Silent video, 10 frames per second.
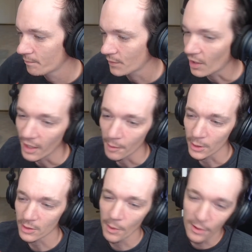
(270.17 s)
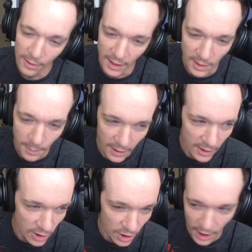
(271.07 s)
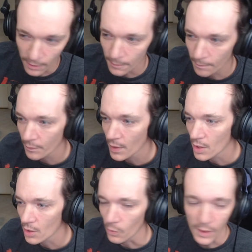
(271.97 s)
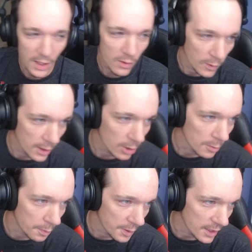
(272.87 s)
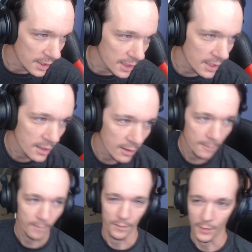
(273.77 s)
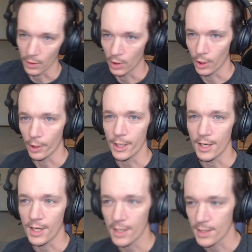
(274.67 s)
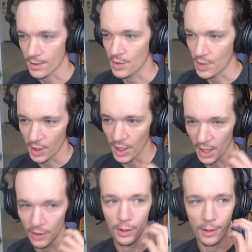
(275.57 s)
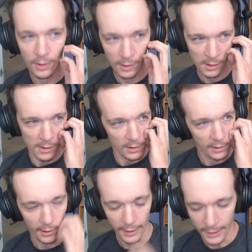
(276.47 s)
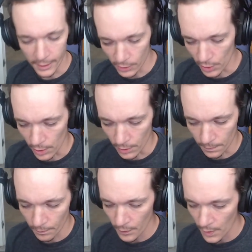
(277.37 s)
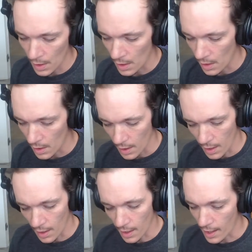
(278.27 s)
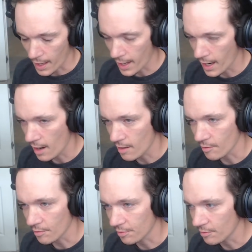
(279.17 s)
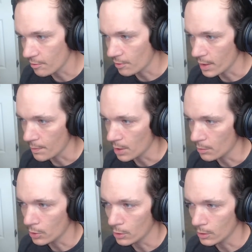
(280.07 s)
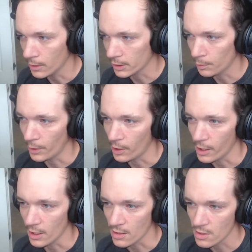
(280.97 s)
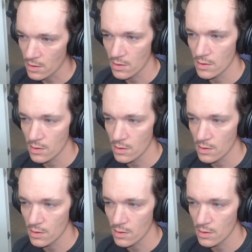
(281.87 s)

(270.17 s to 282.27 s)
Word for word: All right, some other things about this channel. We will be learning together. All right, so I have very minimal experience